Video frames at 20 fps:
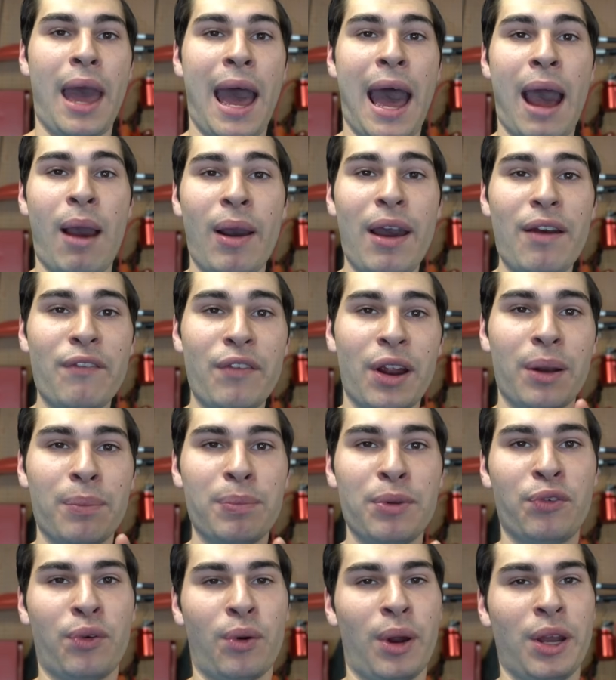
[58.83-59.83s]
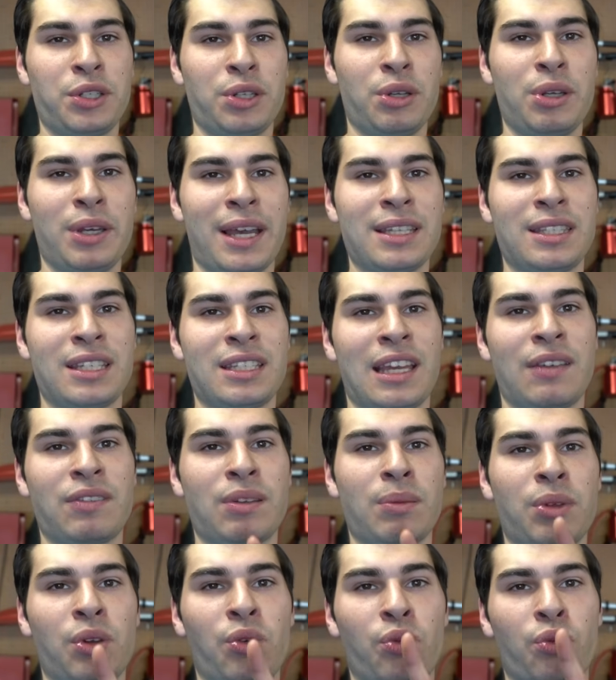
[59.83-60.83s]
However, before I show you guys this, I have
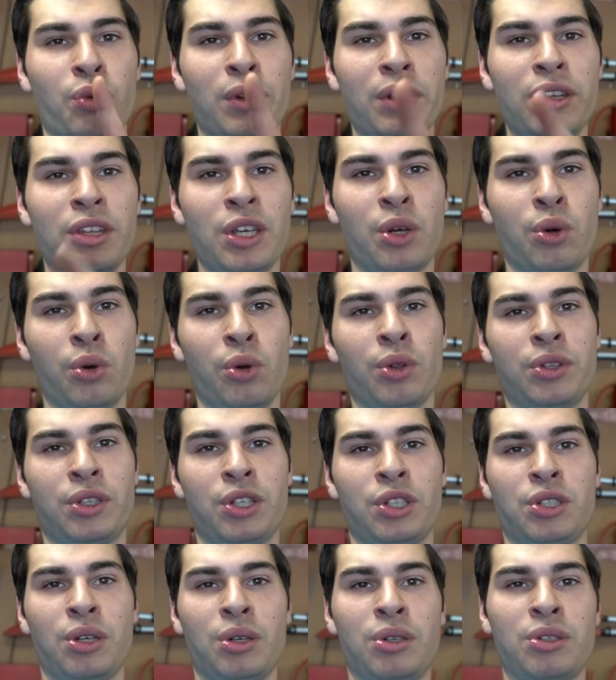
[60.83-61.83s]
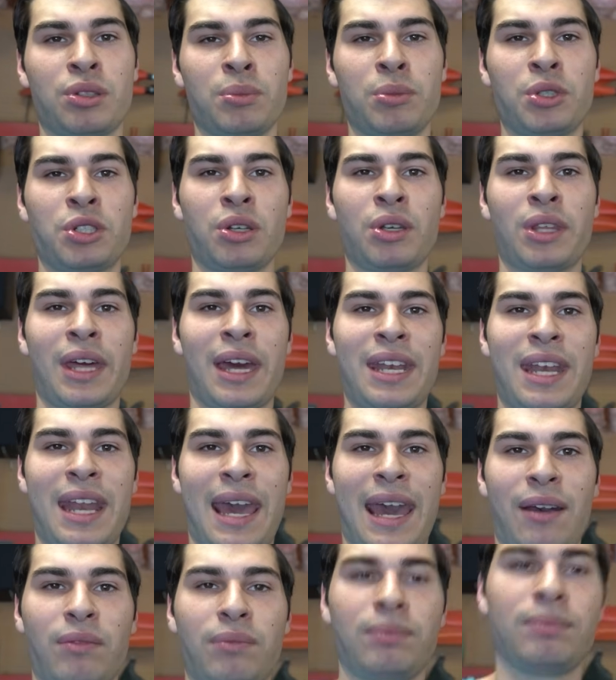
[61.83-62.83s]
something really cool to show you. So let me show you that now.